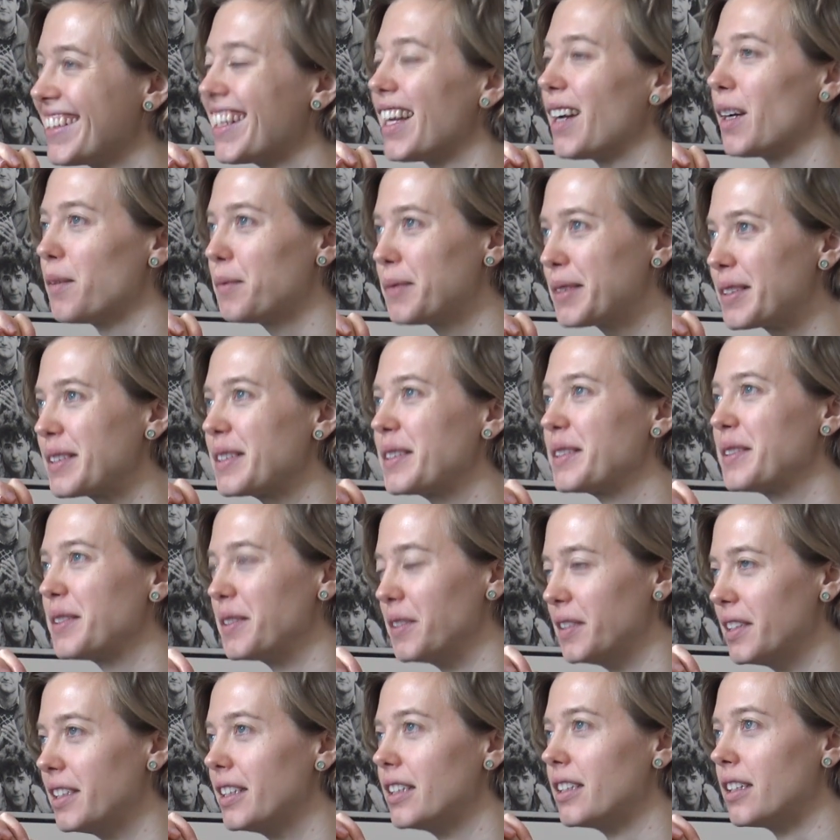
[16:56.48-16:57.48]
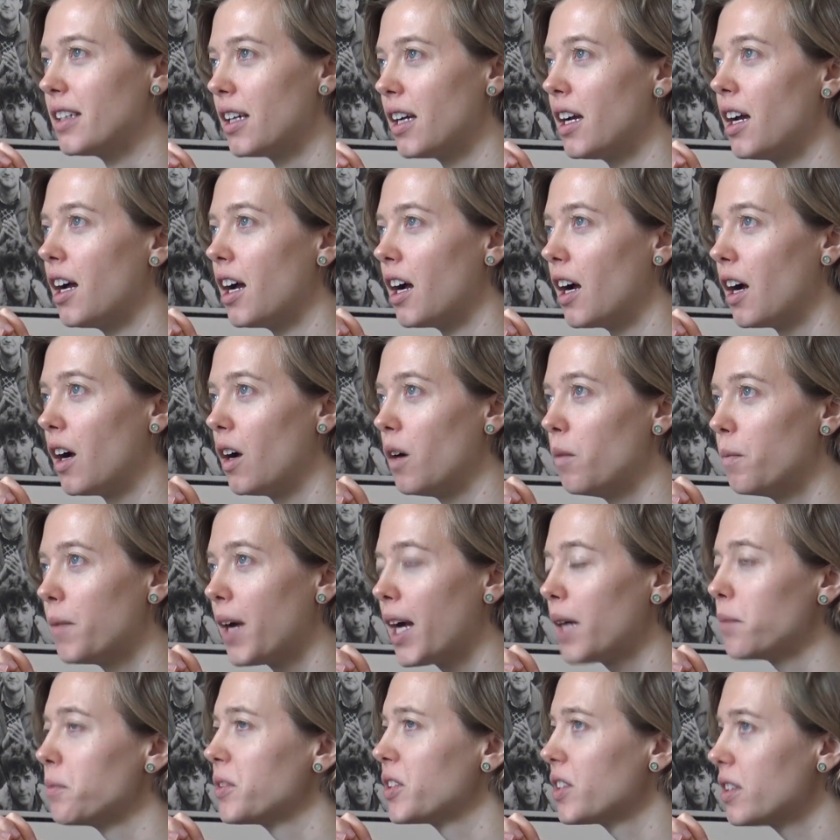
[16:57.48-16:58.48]
Absolutely.
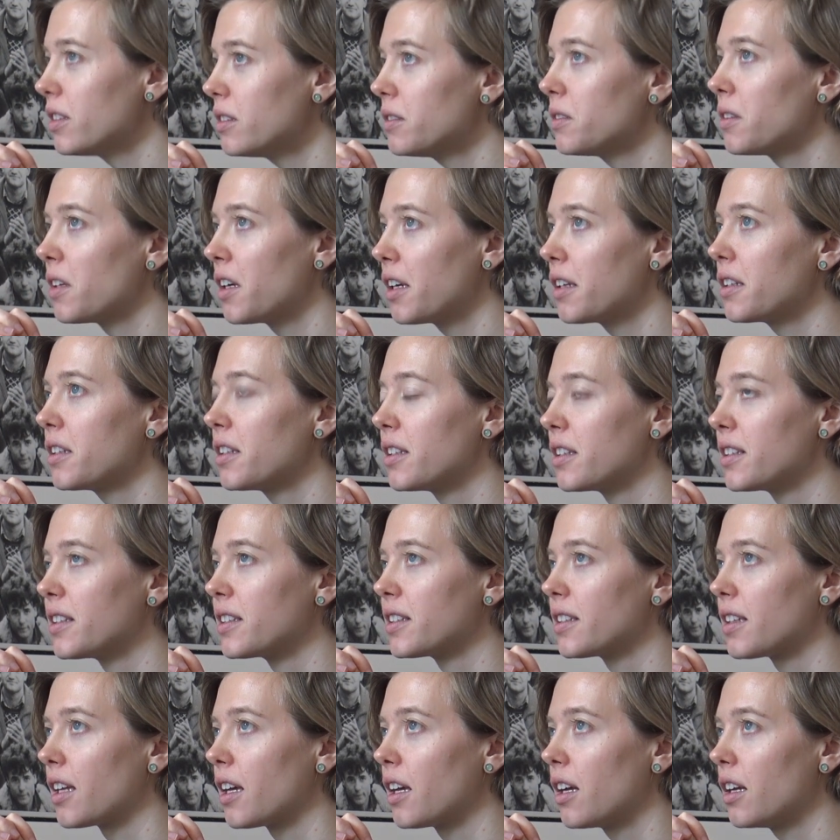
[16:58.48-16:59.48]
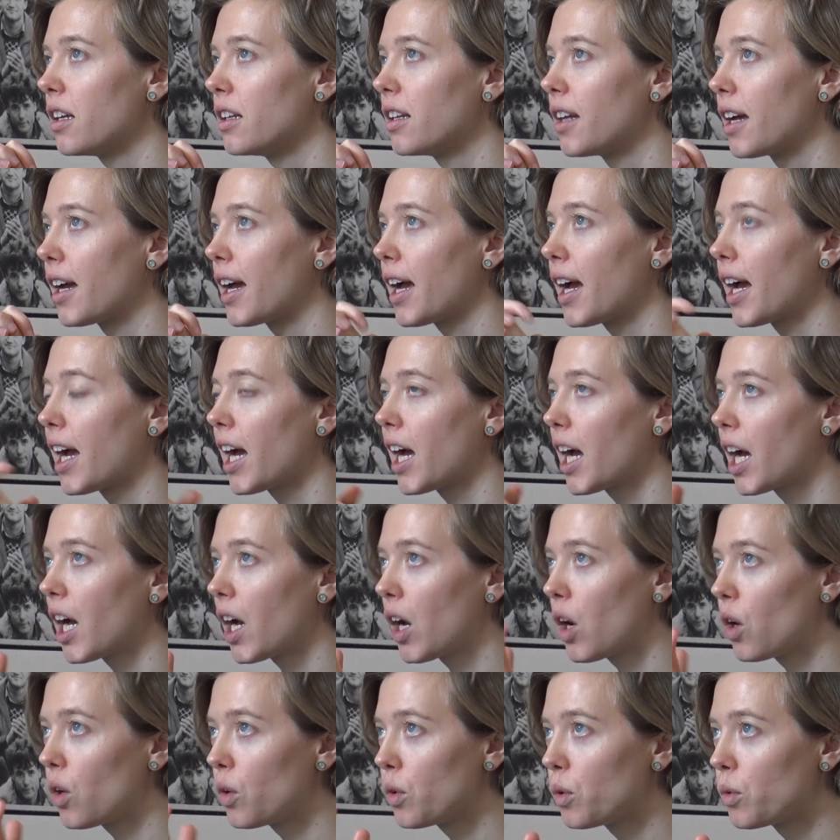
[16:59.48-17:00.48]
I'm still trying to decide
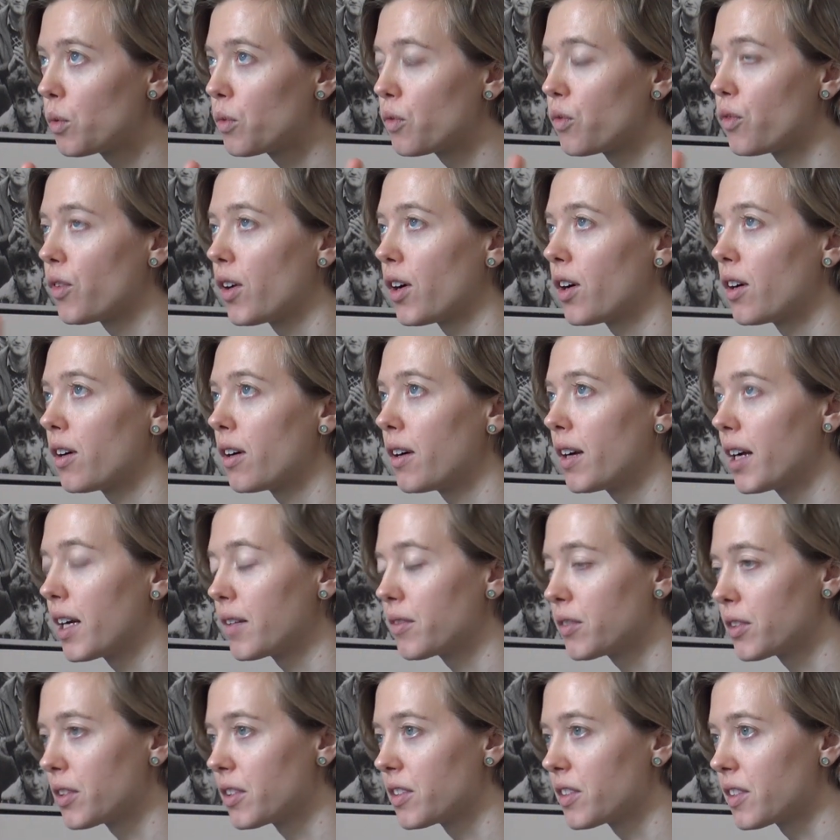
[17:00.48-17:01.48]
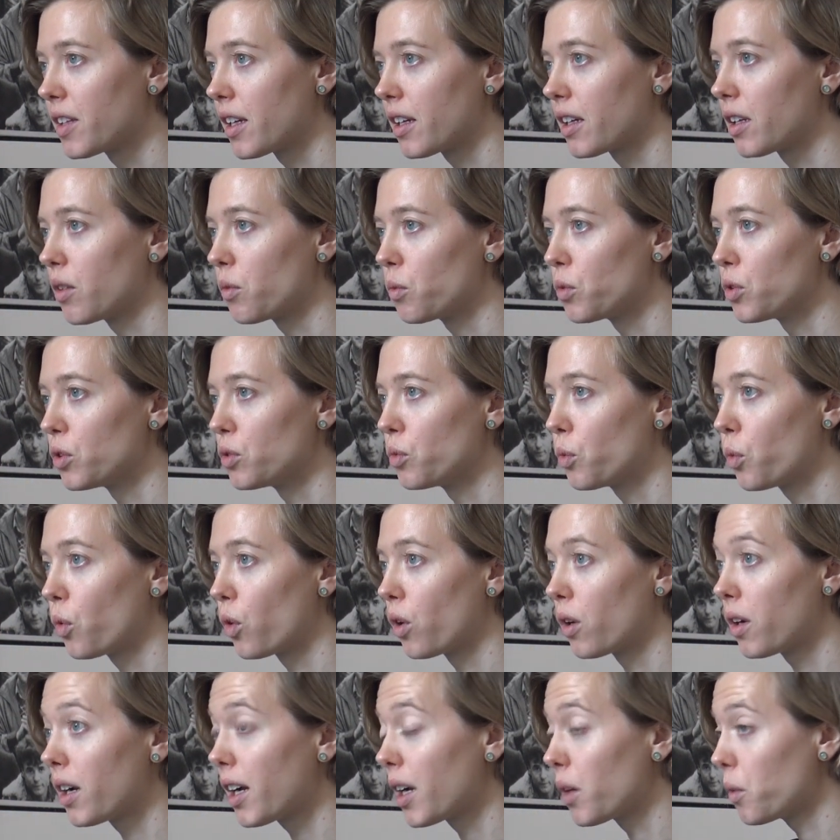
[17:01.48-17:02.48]
how far after the Second World
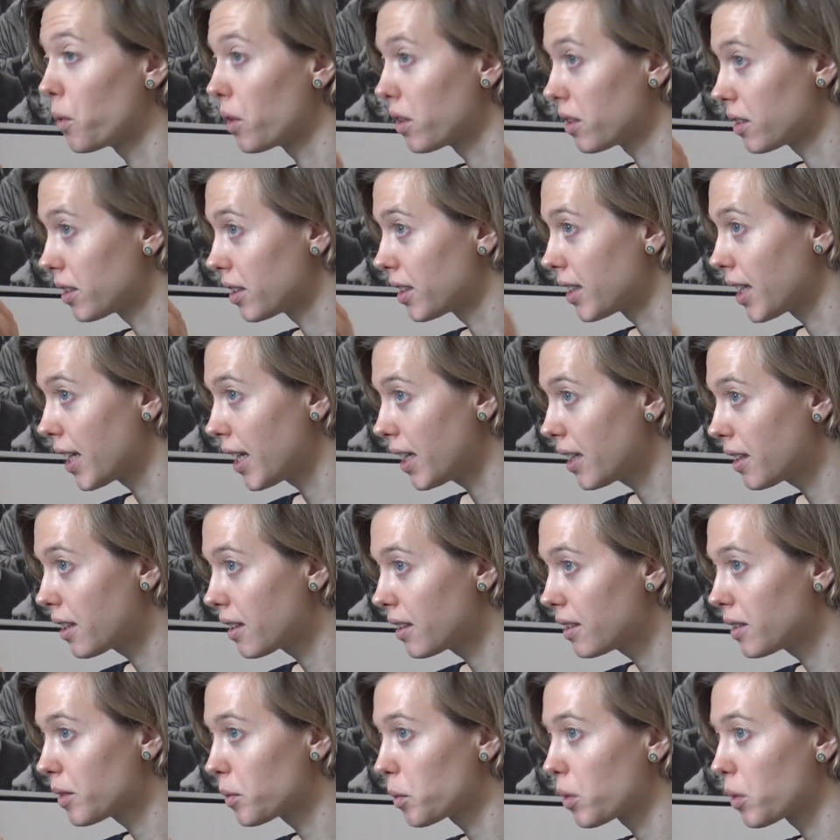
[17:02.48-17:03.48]
War I want to take this